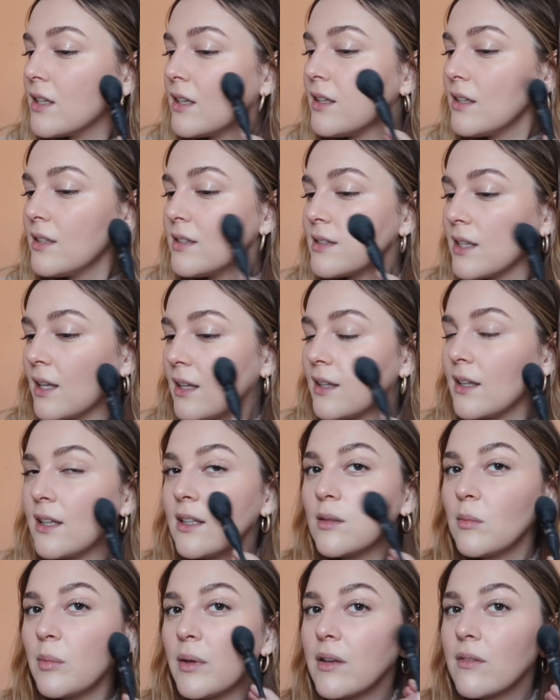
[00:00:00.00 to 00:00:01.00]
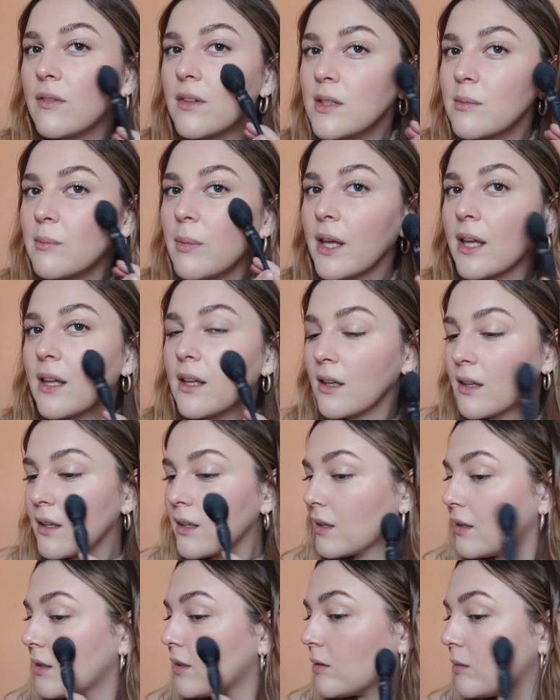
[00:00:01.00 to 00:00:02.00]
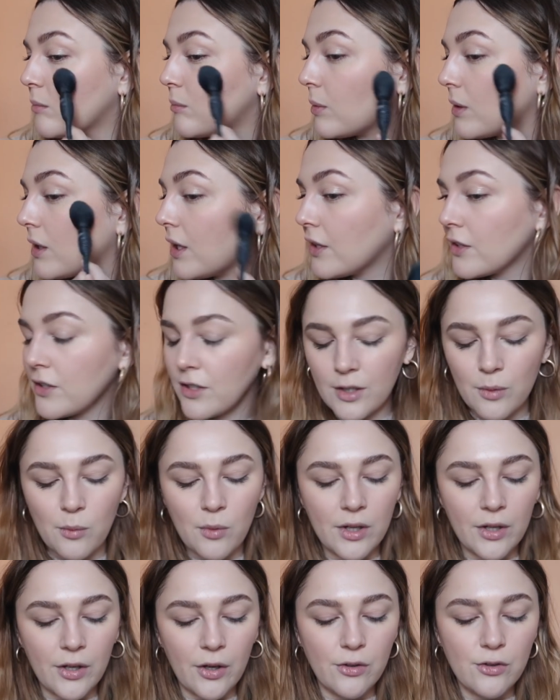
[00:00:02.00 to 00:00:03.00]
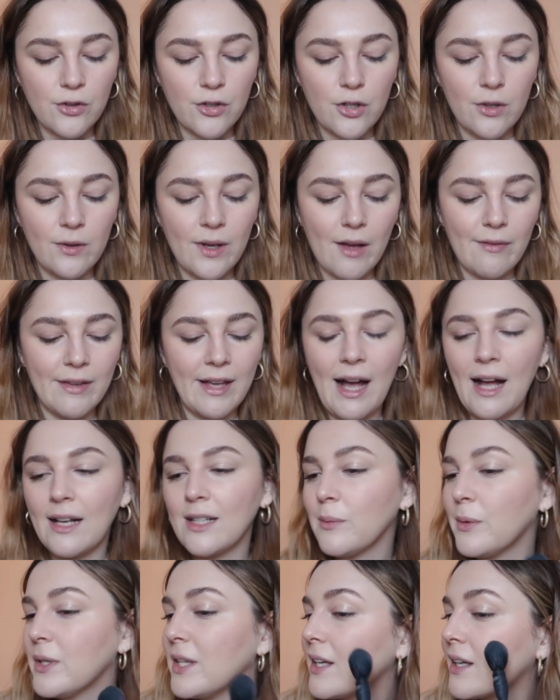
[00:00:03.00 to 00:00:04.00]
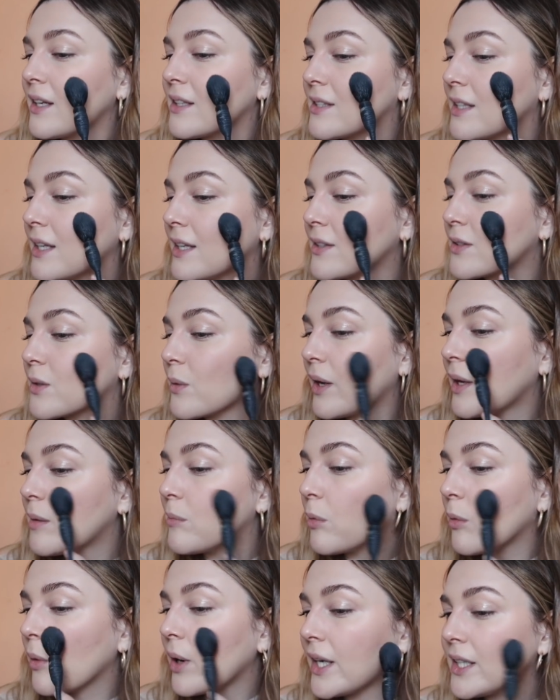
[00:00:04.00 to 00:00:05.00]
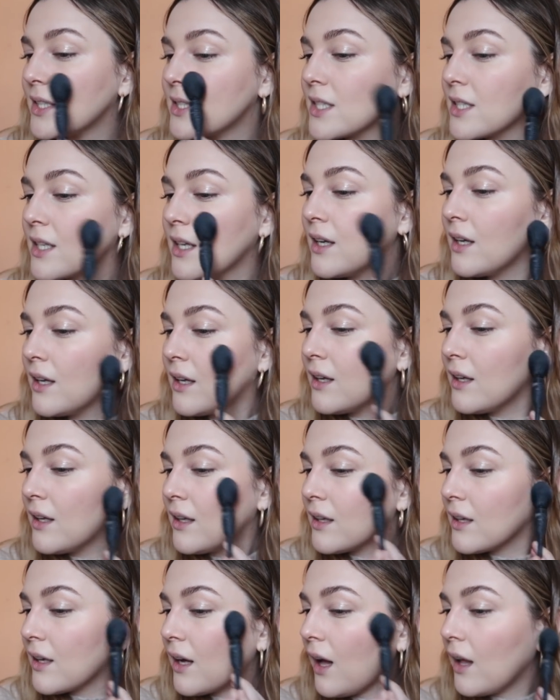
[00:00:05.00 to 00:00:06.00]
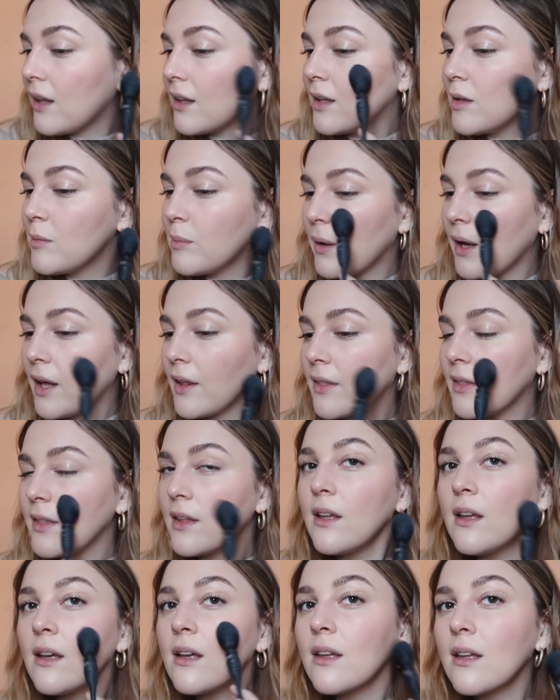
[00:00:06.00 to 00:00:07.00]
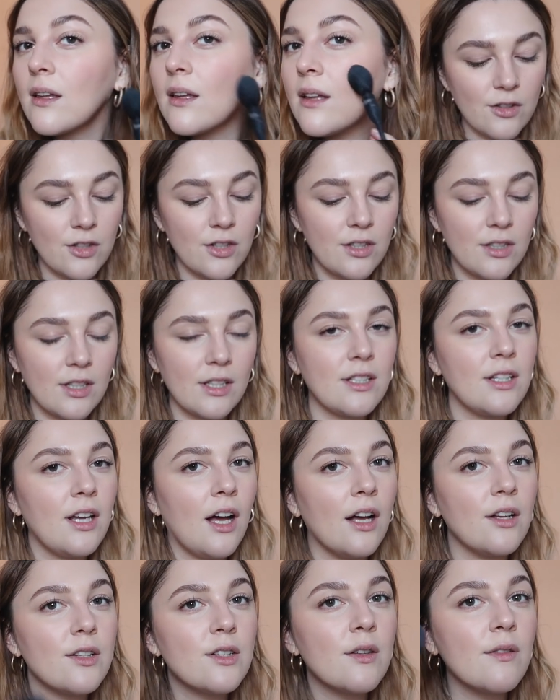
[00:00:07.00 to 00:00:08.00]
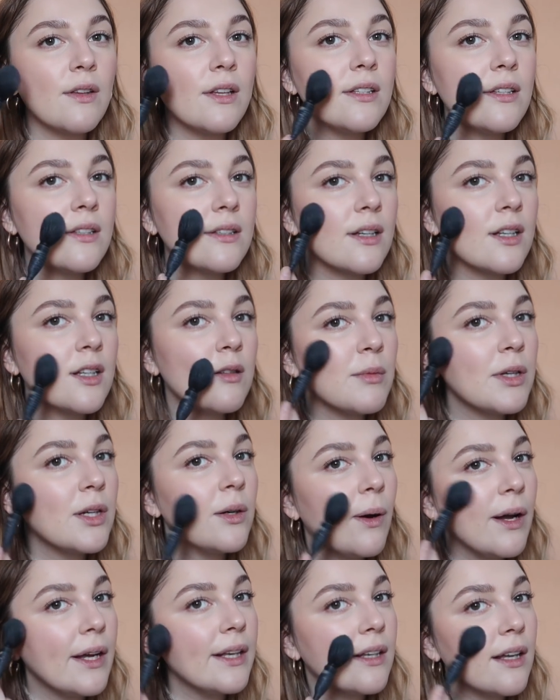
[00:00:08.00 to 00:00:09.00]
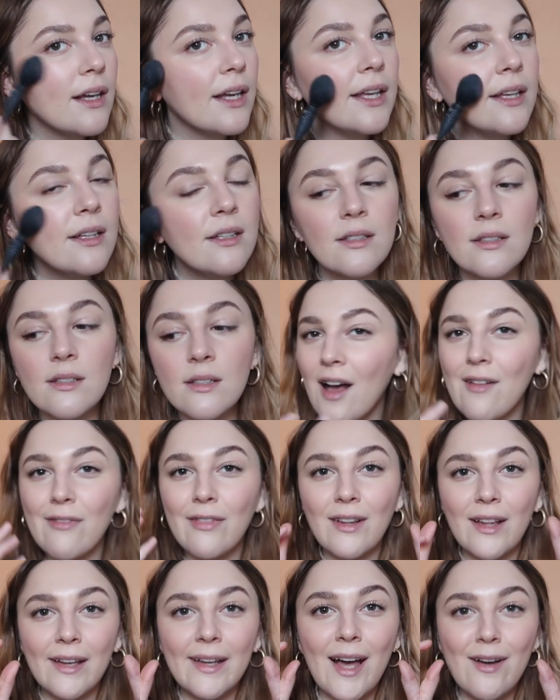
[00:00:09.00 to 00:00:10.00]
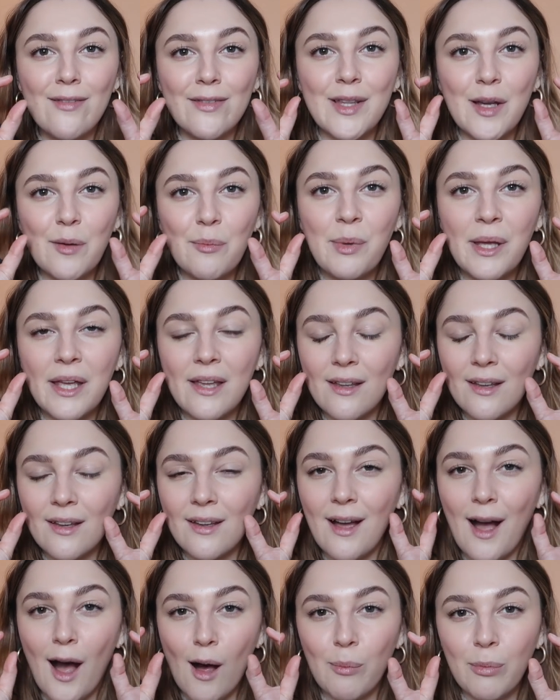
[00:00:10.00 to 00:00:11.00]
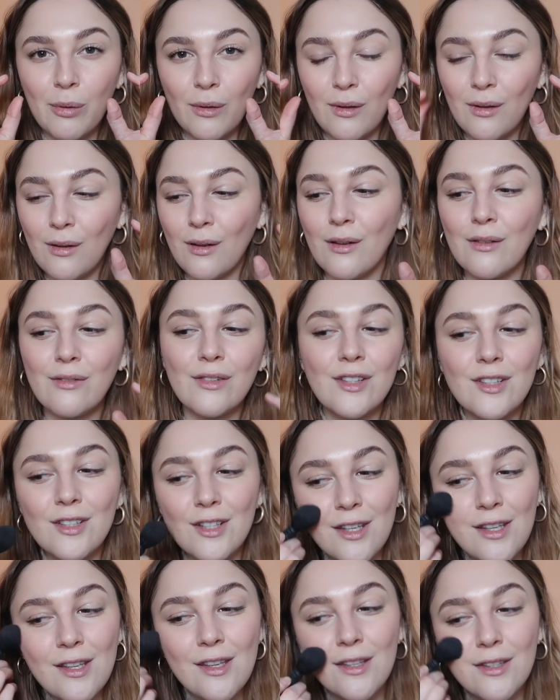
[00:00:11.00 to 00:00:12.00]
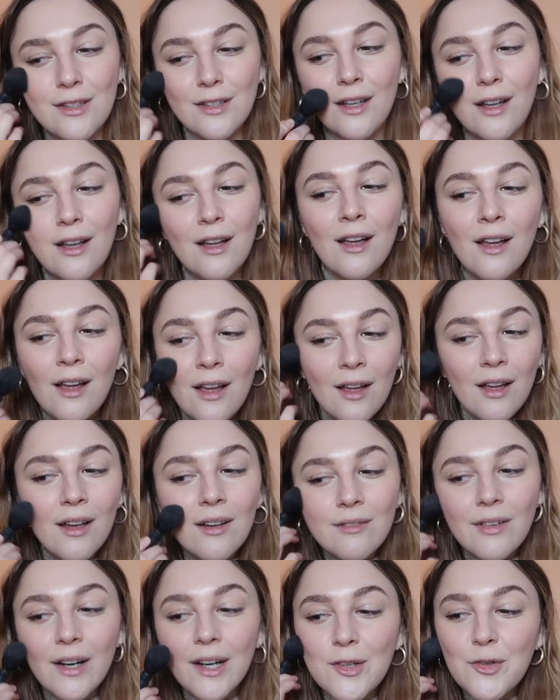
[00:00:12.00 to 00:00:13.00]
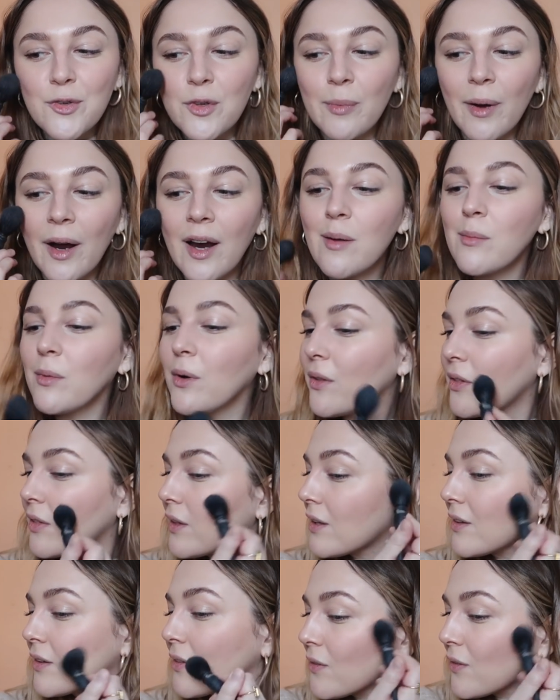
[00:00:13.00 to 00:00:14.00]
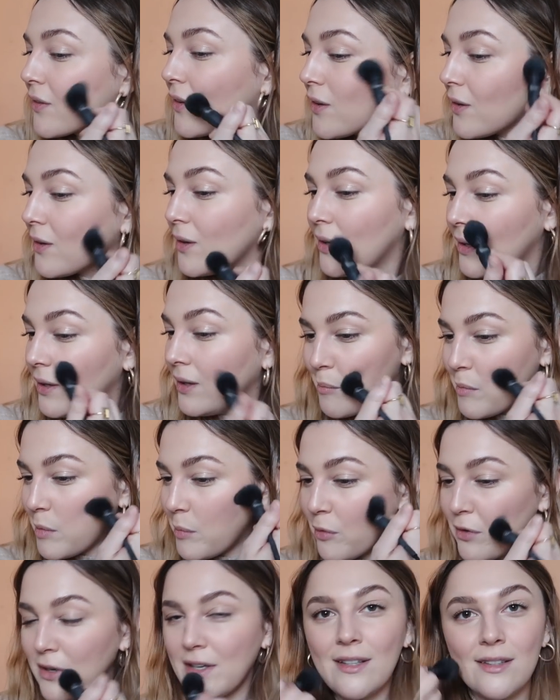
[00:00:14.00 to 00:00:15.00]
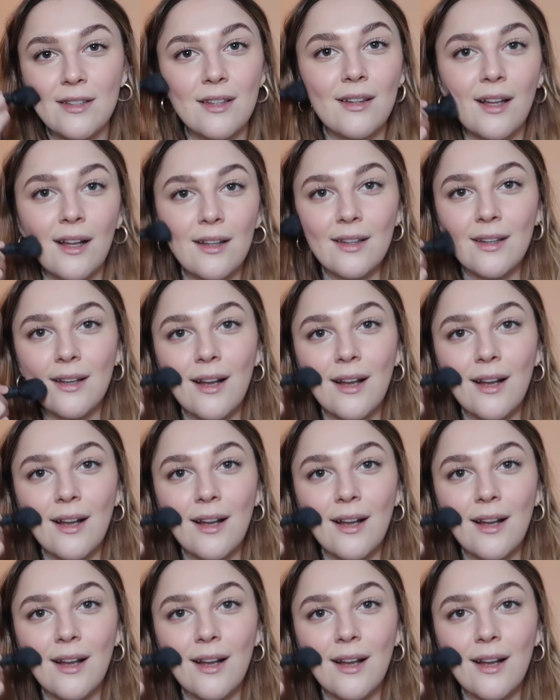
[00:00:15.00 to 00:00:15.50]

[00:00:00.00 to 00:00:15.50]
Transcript: Just a little bit of this pink blush. I don't want to go too heavy-handed with it because it is quite a bright colour but I think just a touch of this is going to be quite nice. I feel like having that pink apple of the cheek is a, a very Drew Barrymore thing so I'm embracing that